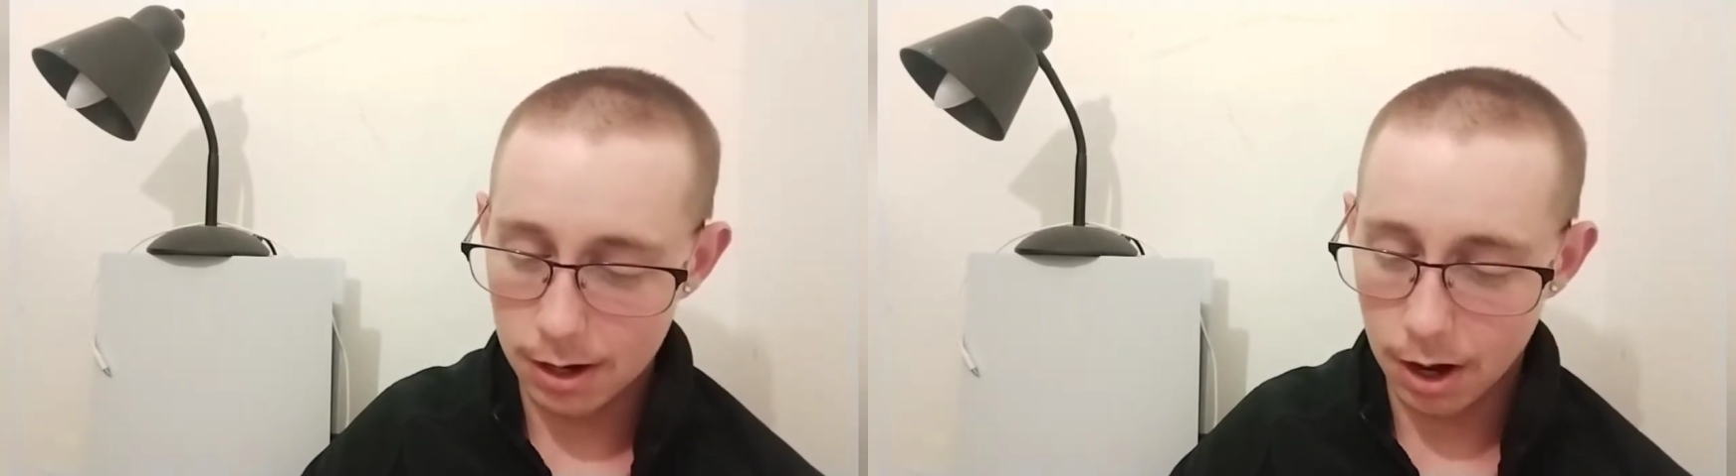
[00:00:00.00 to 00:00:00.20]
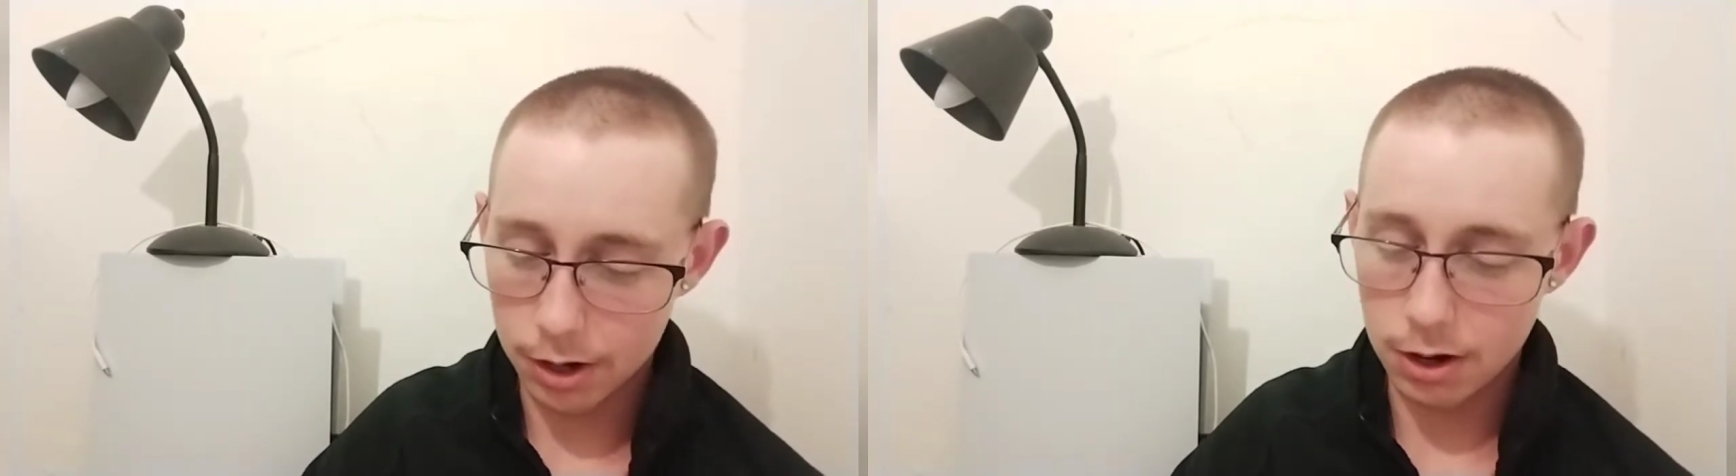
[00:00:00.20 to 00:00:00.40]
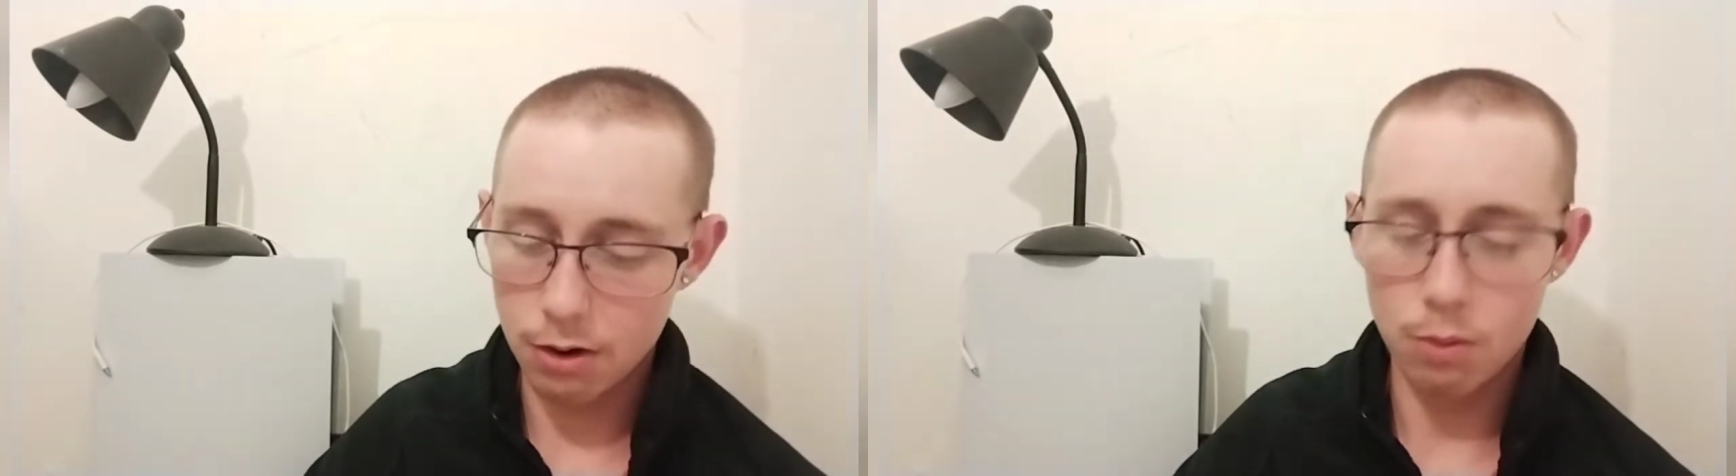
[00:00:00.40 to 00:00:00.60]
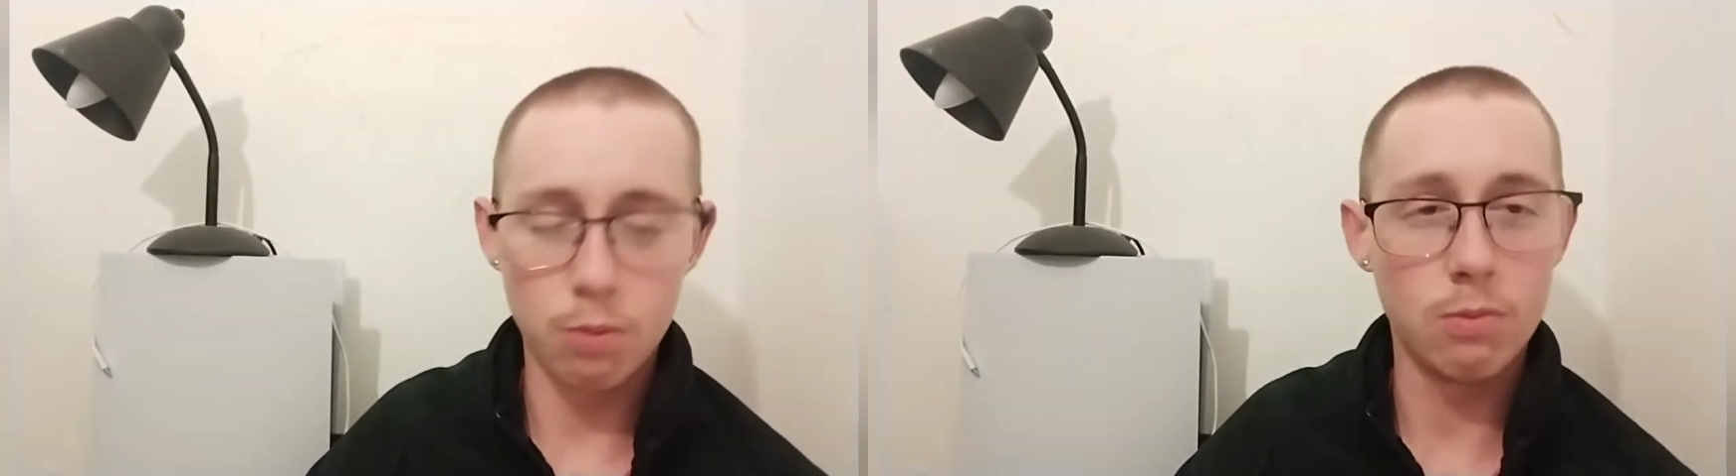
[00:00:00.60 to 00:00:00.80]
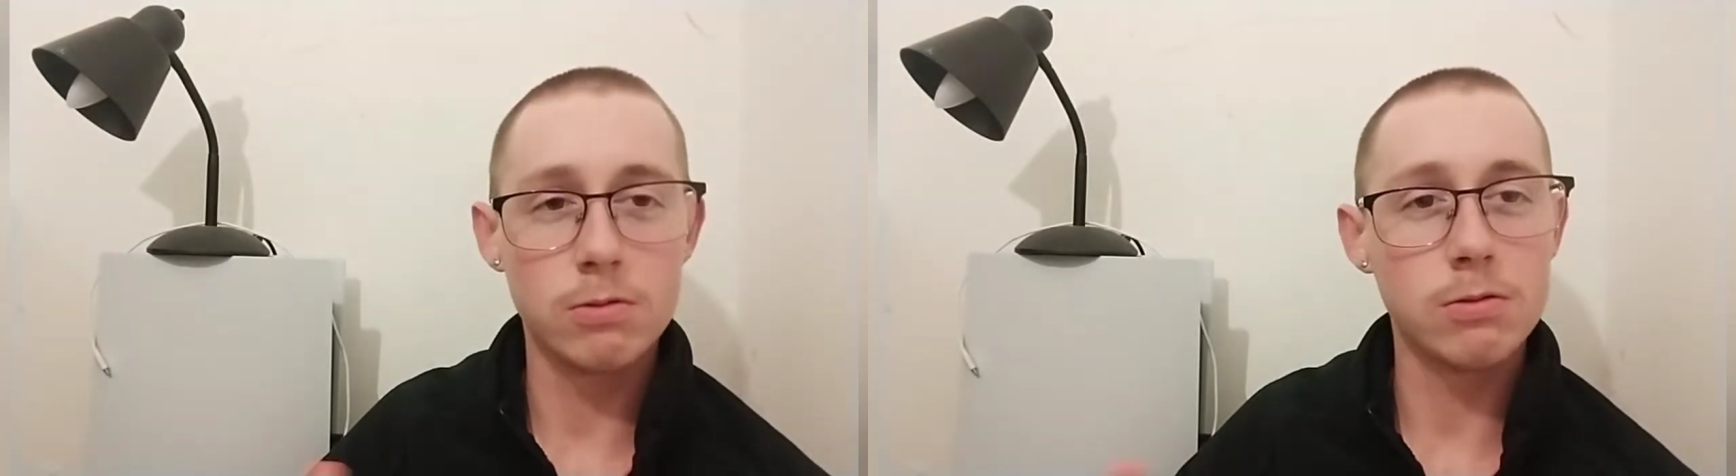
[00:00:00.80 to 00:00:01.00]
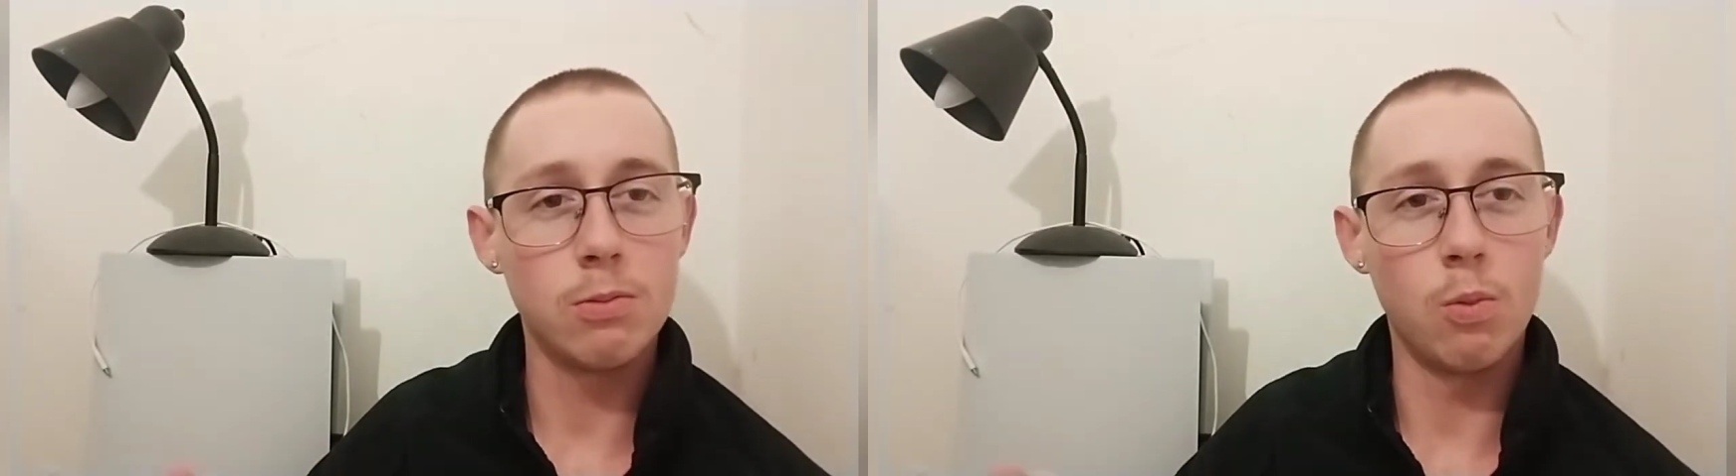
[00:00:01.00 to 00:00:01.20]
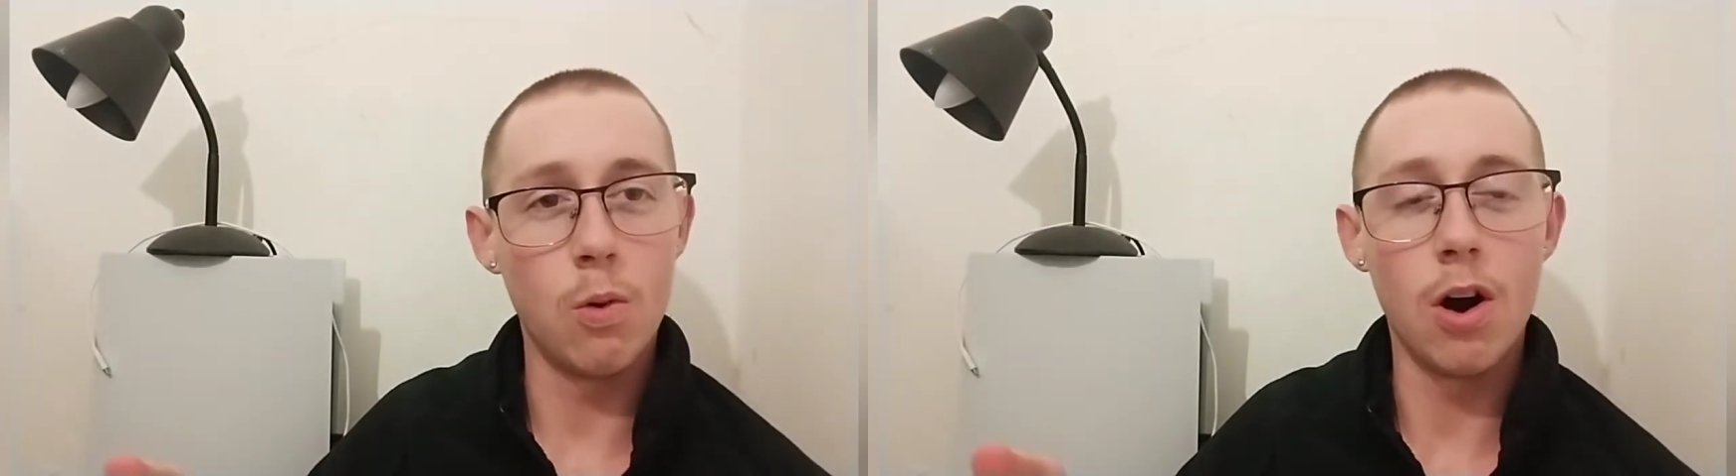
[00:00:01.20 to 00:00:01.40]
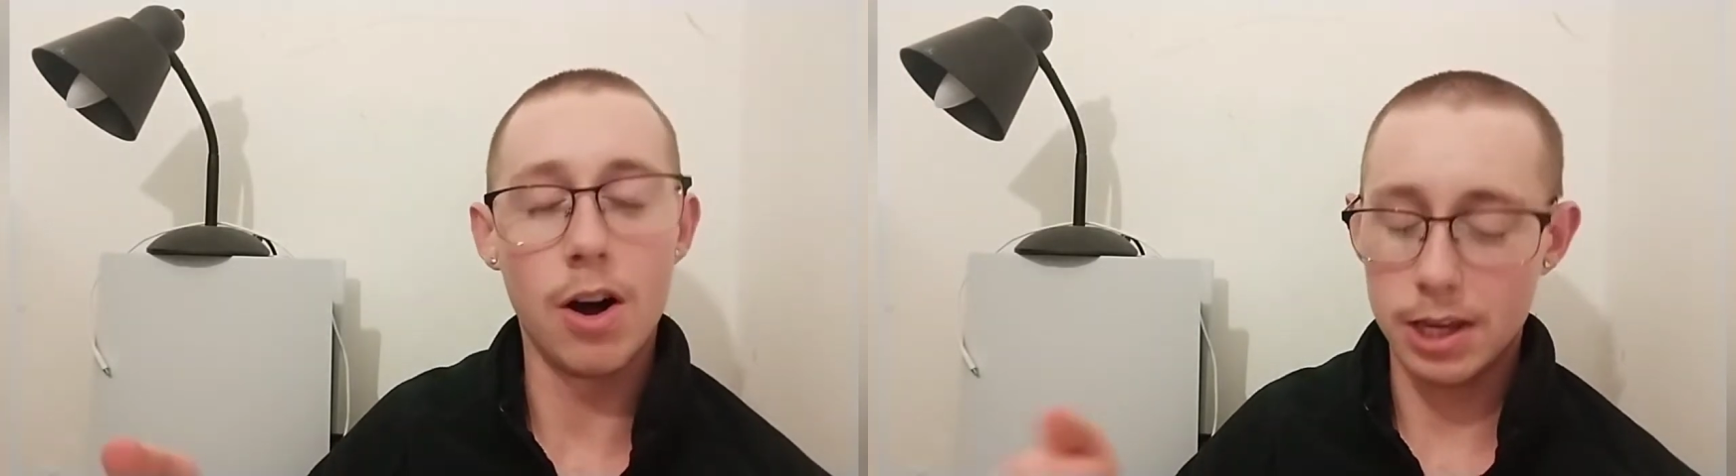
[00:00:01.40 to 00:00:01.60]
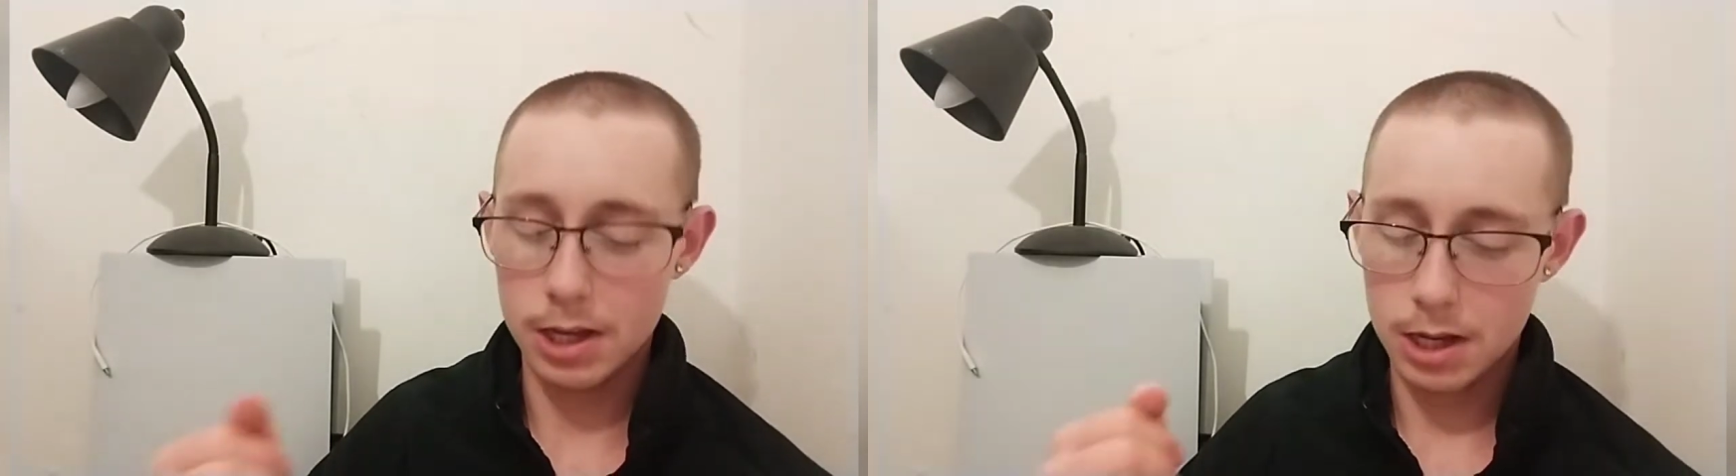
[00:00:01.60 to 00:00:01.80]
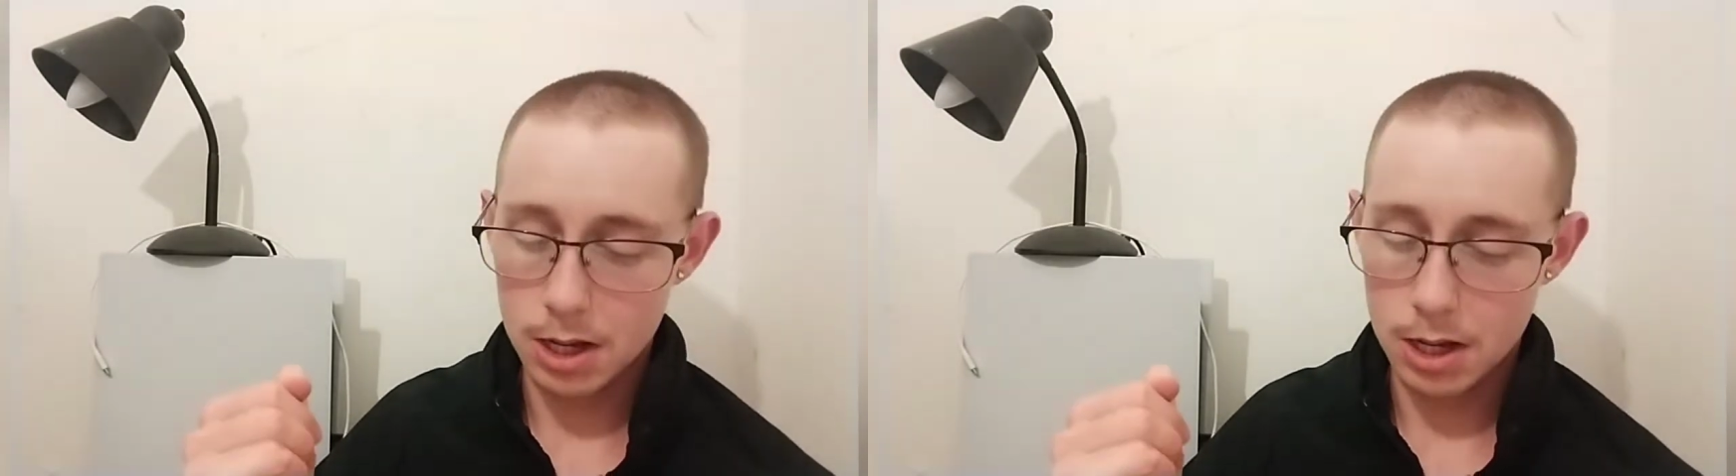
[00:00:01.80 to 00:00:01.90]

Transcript: I don't know why,